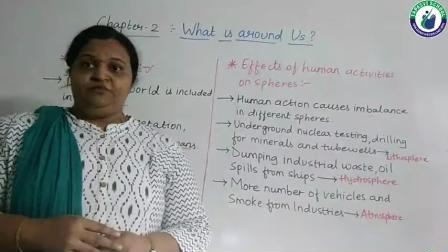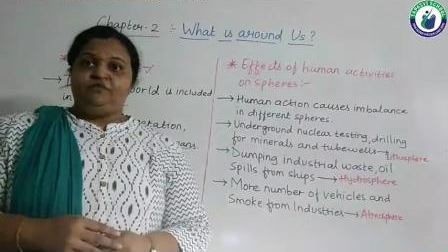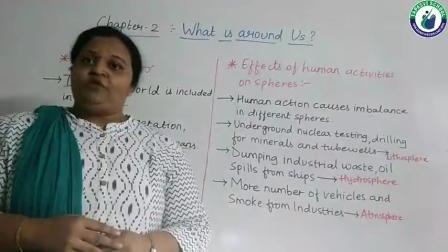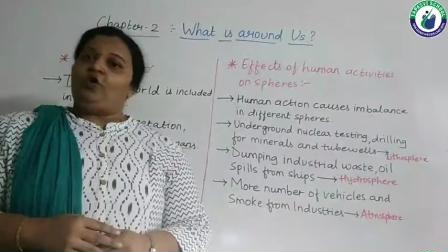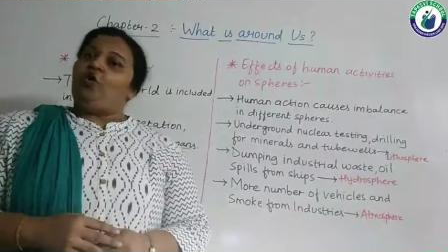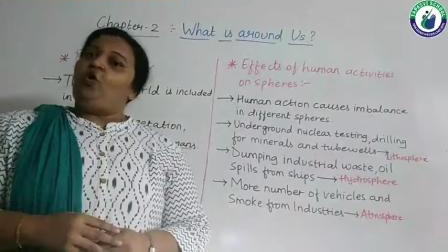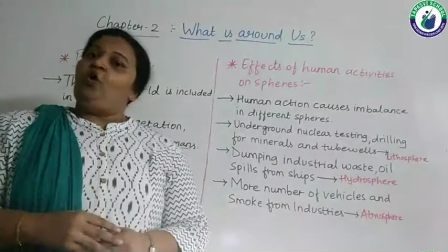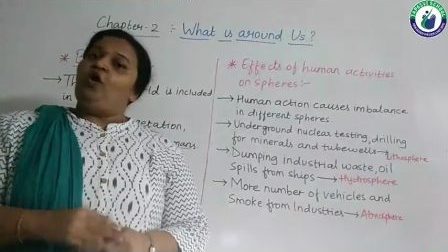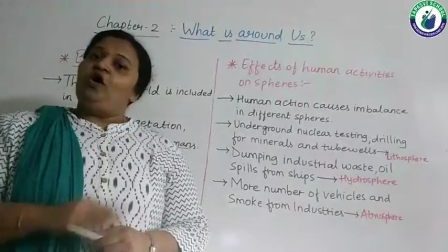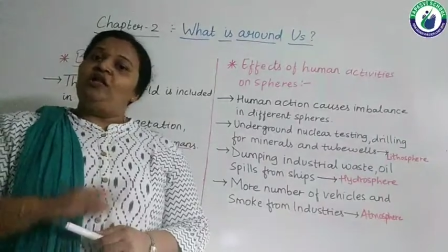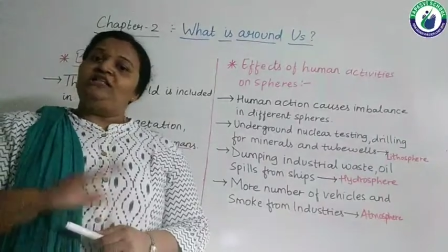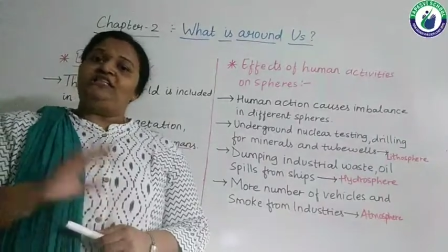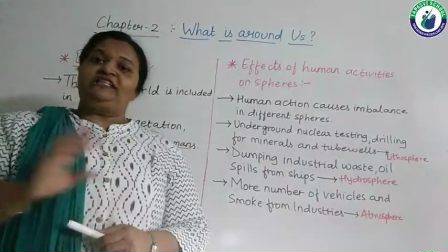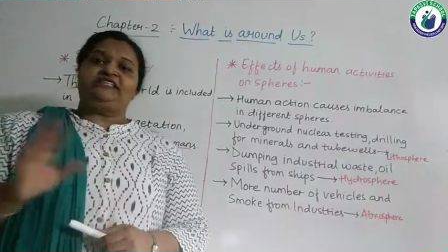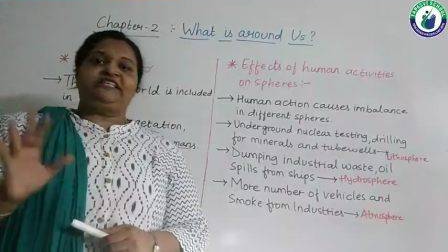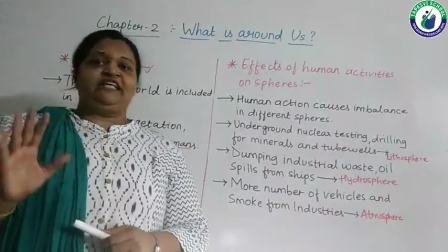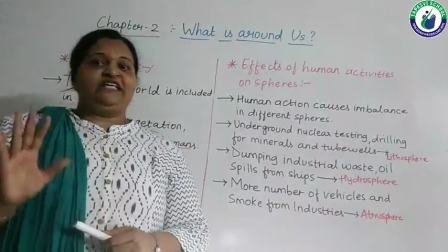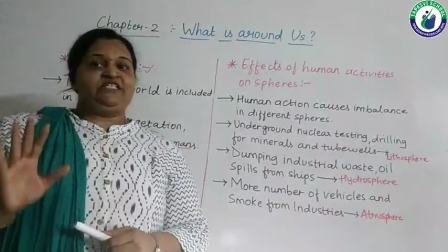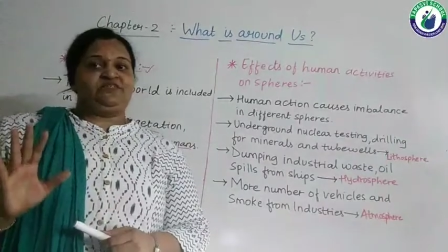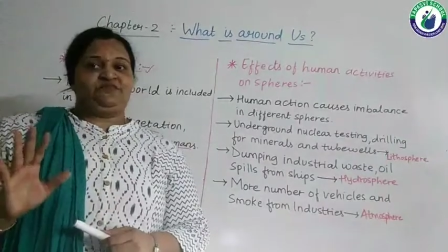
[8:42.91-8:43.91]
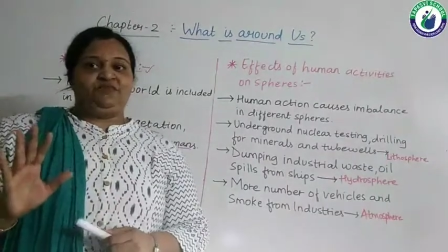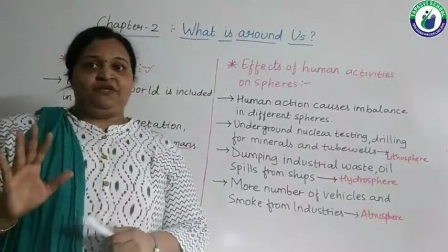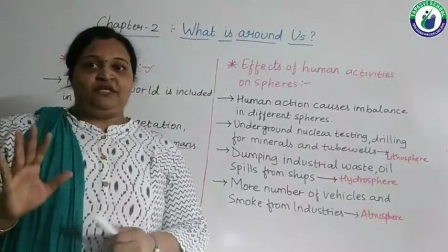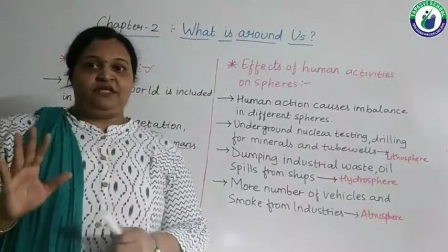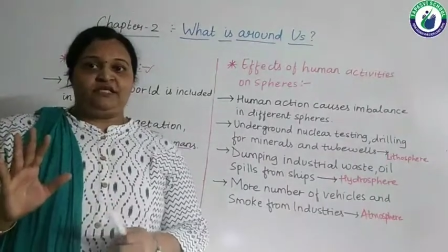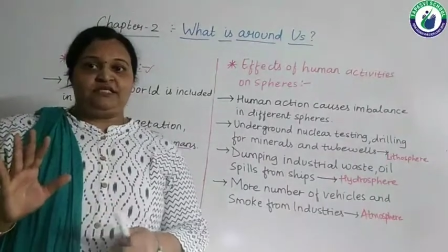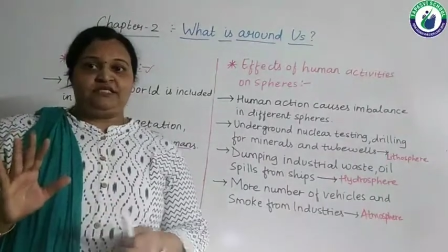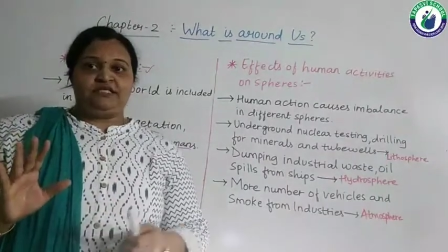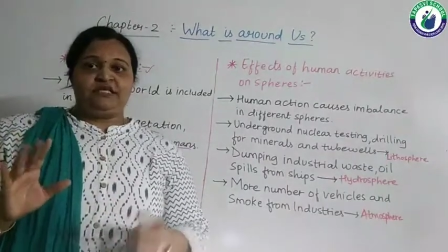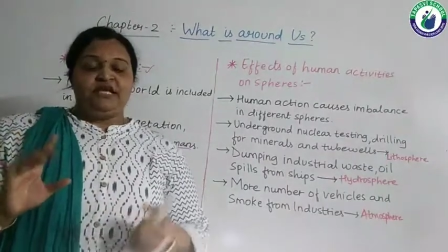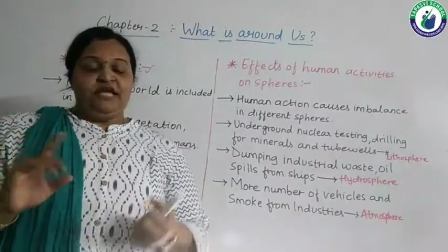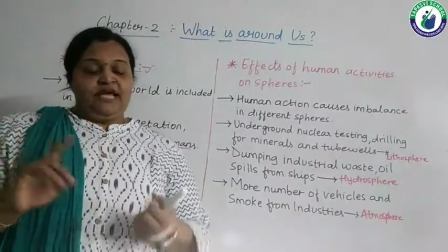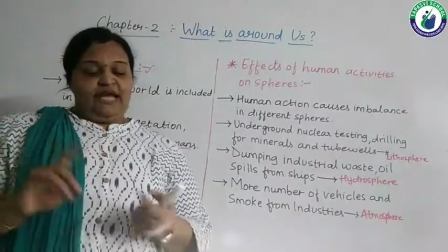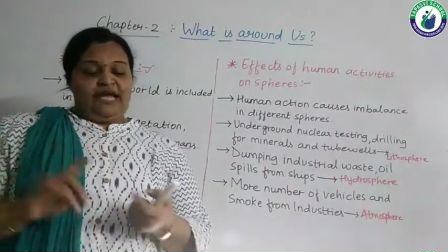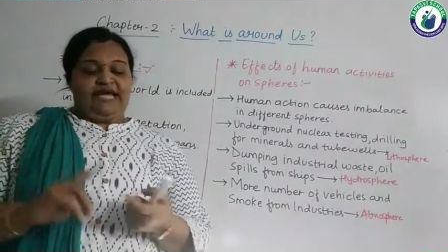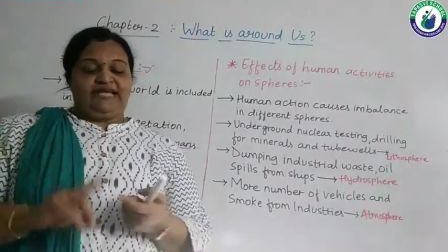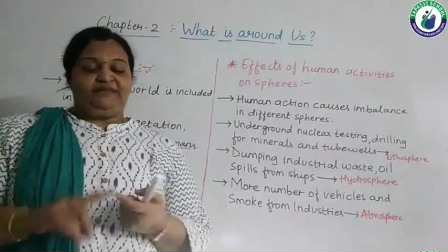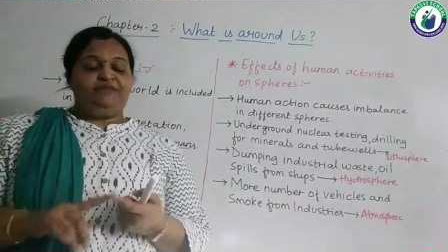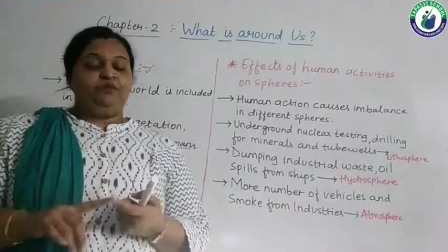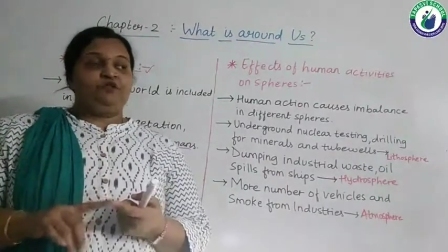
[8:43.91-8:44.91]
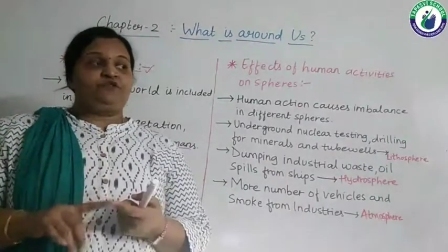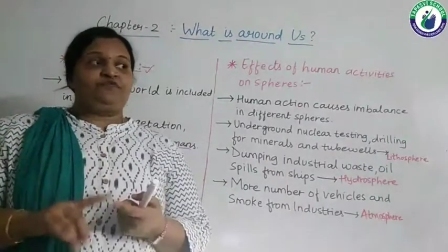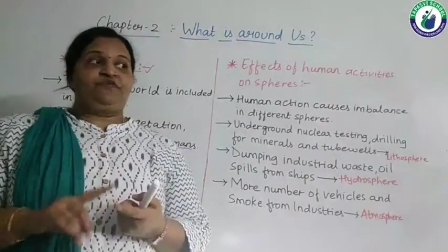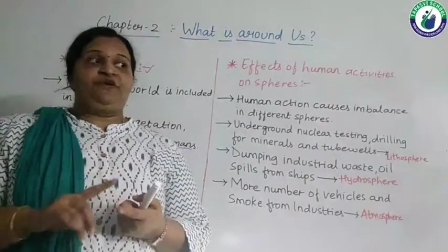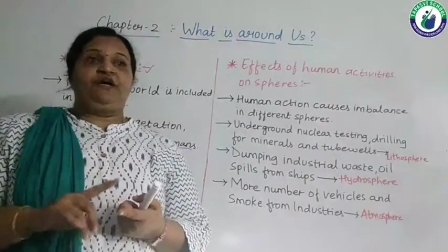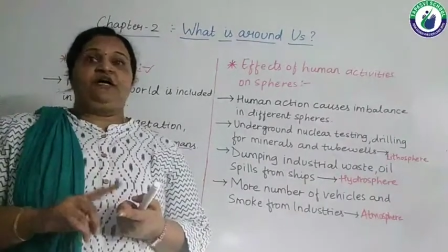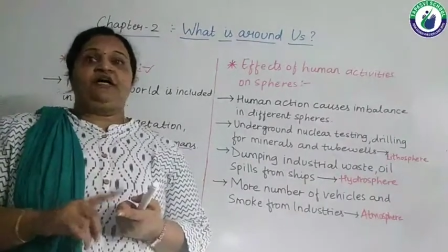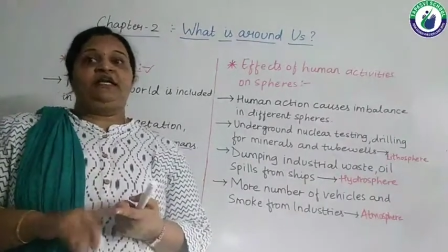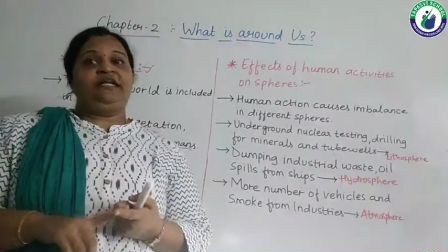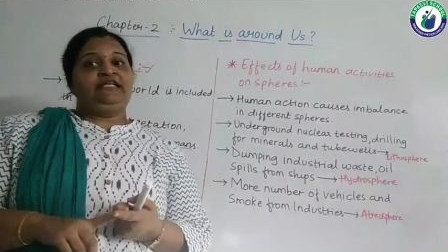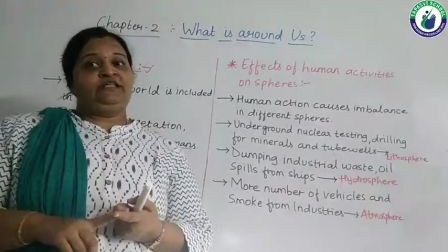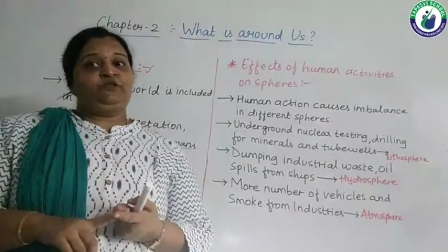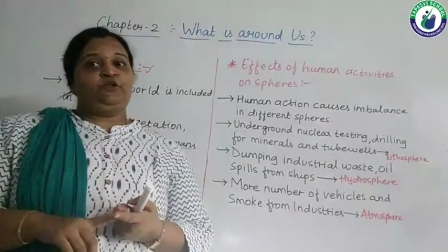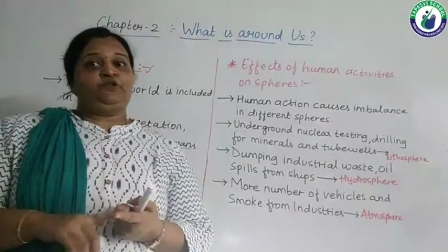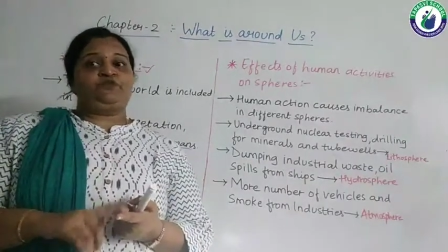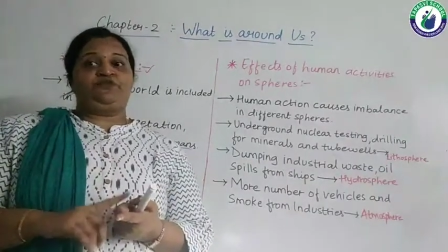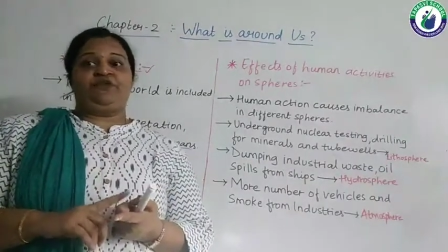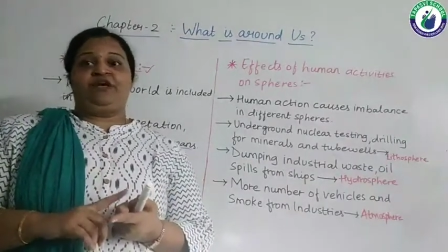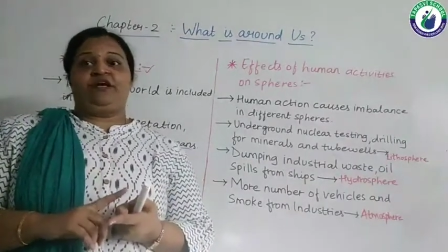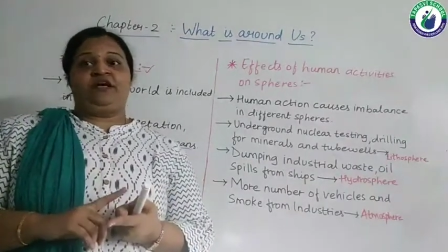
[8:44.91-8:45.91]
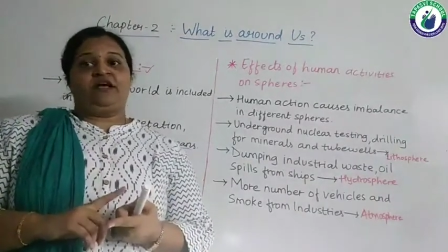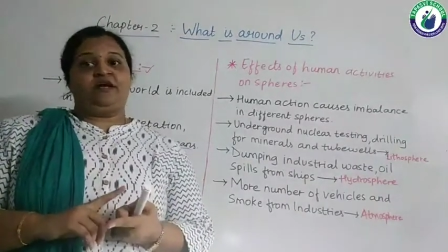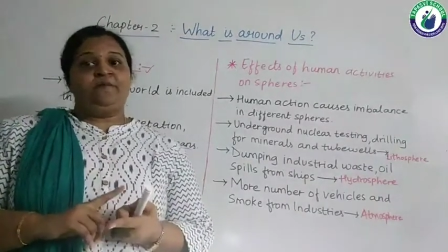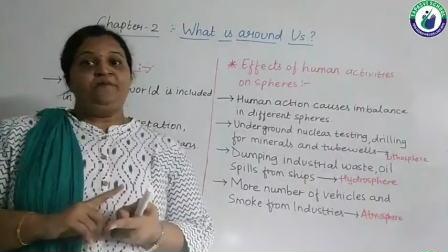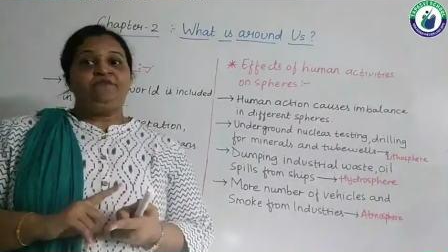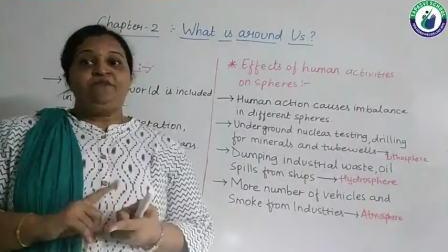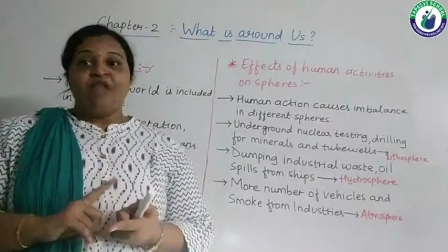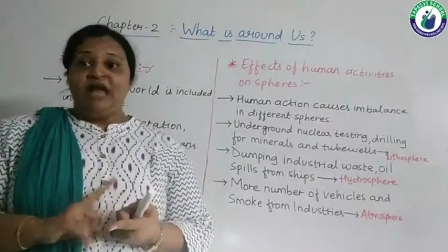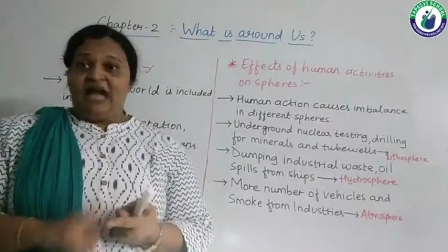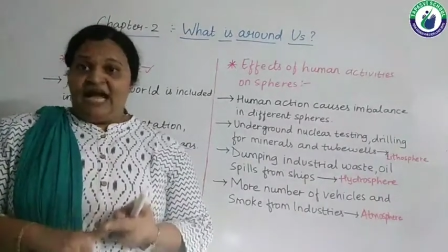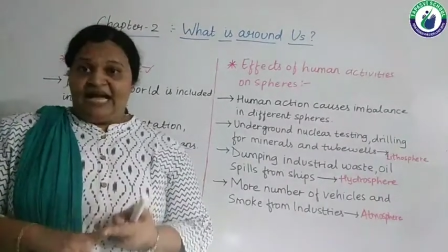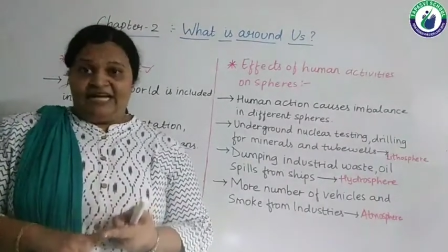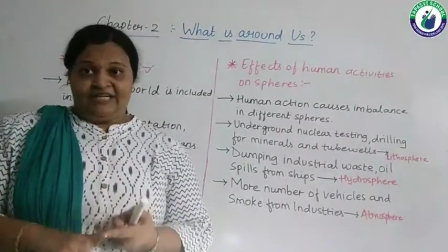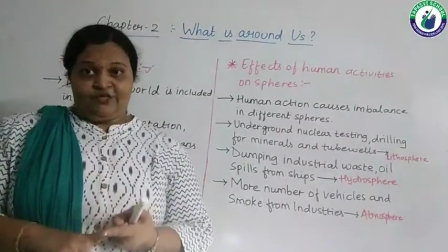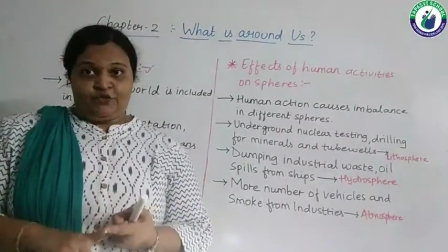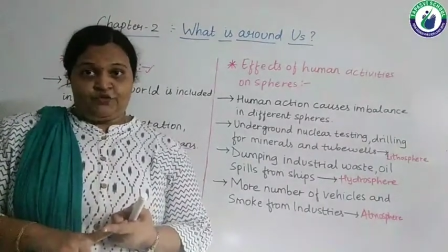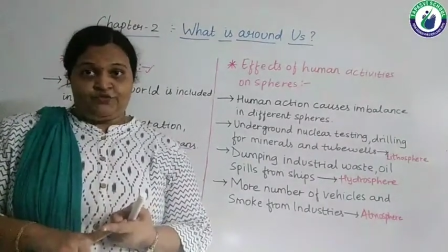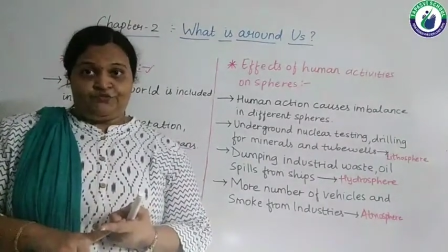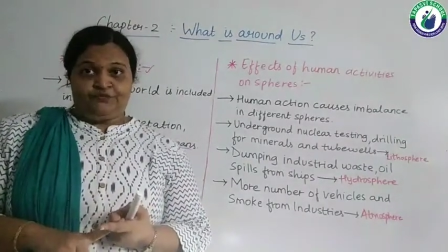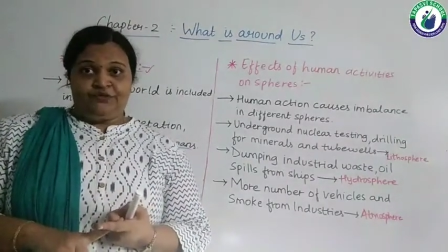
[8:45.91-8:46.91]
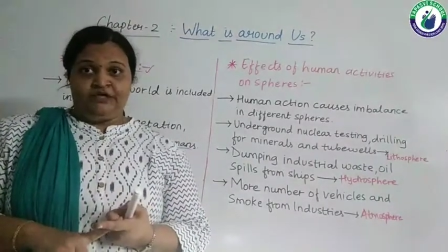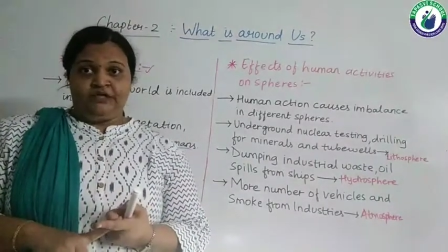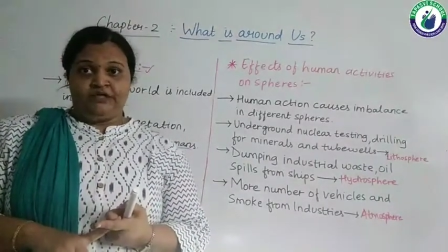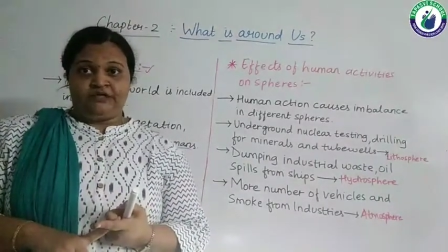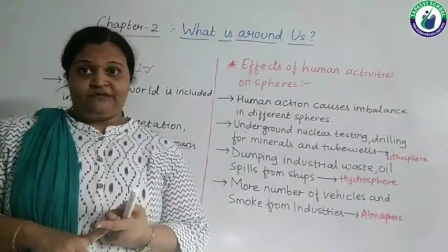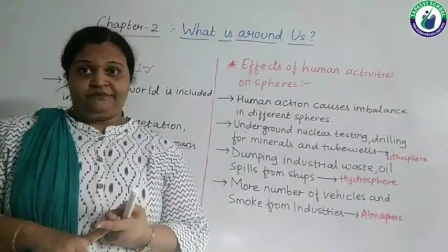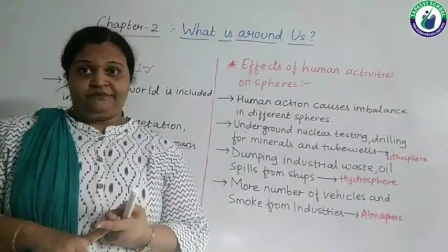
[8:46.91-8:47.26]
all the three spheres, atmosphere, lithosphere, hydrosphere.